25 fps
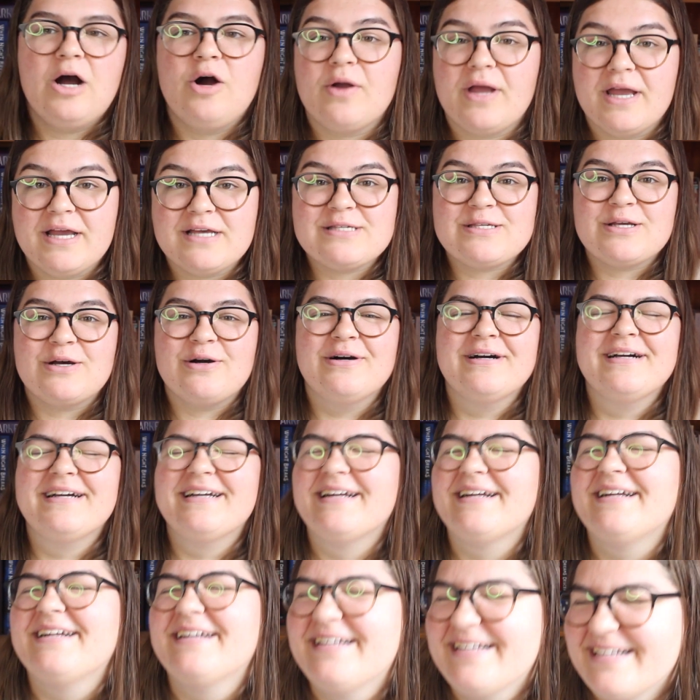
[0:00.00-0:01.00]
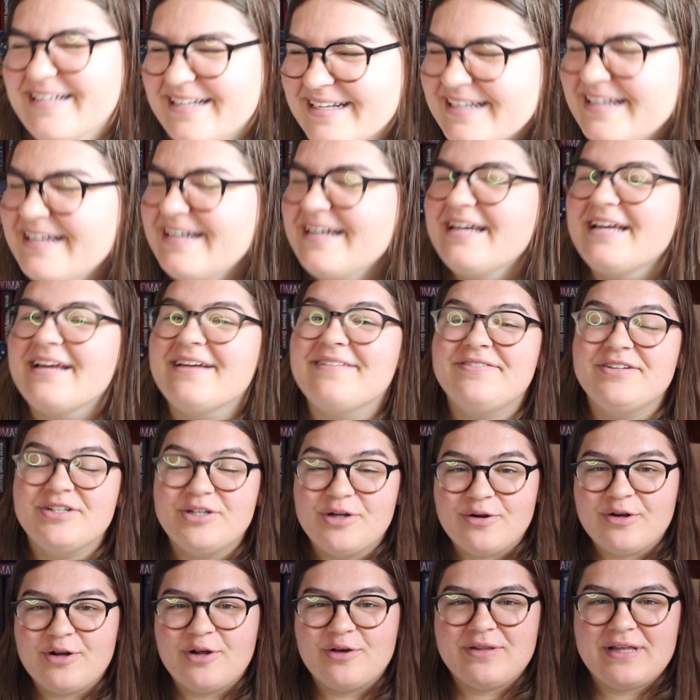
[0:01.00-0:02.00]
Okay, so if you
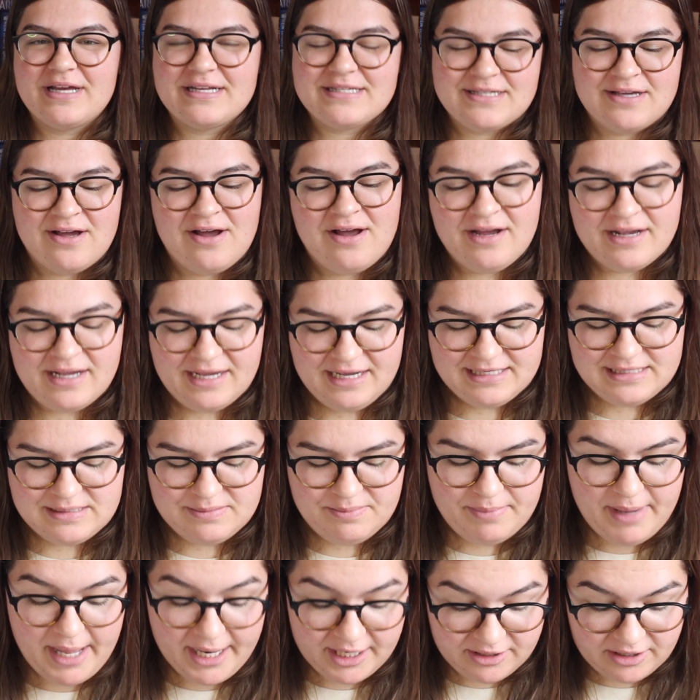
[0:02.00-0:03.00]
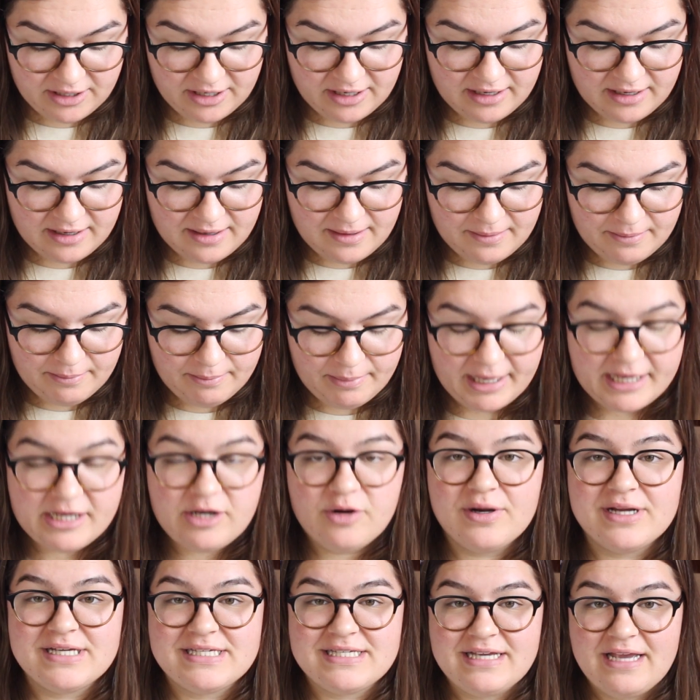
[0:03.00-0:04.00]
don't know that song, it's Better by
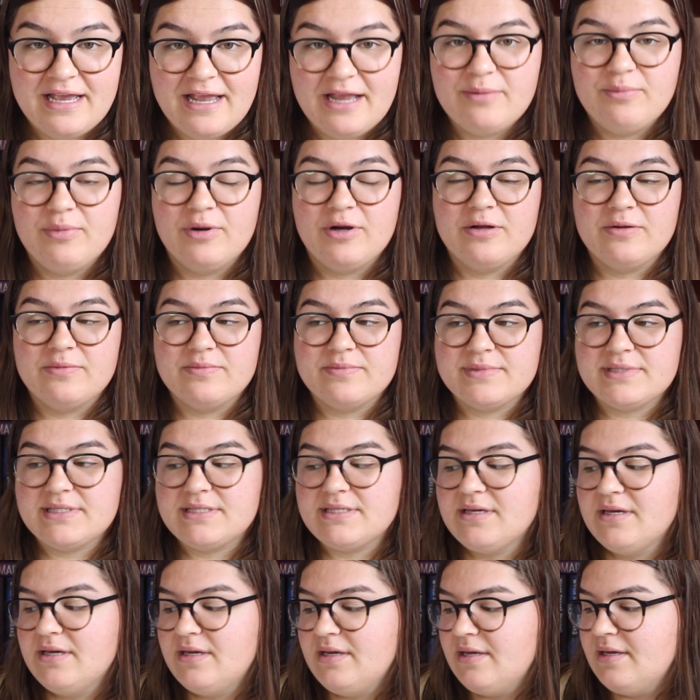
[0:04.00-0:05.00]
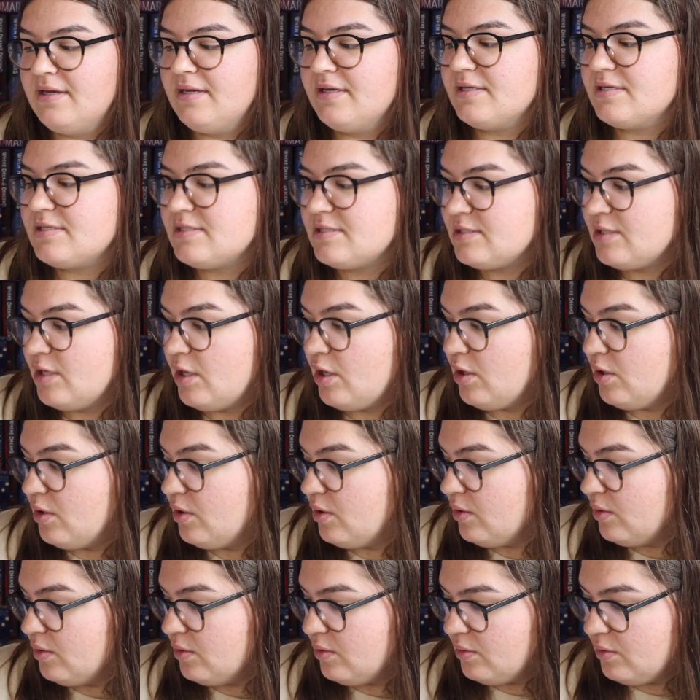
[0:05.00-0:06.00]
Gracie Abrams.
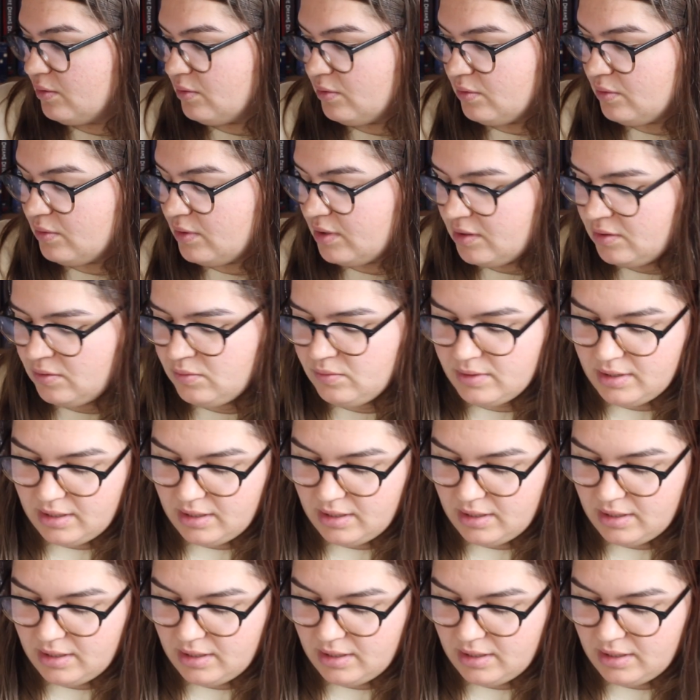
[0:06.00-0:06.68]
So, oh